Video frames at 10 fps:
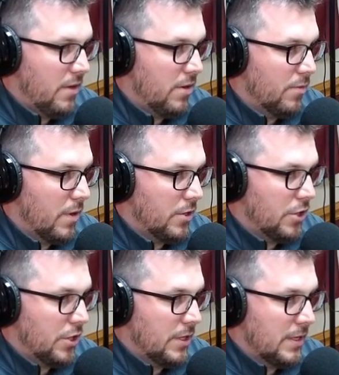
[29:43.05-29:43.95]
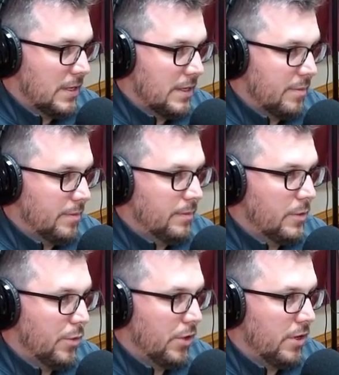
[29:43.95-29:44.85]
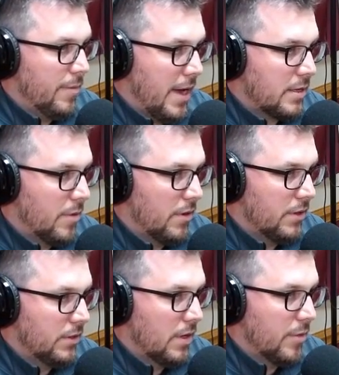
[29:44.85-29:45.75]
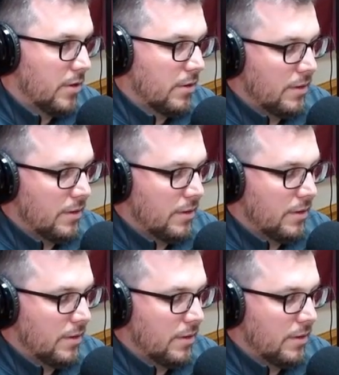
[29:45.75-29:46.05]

You can watch some really good basketball this summer.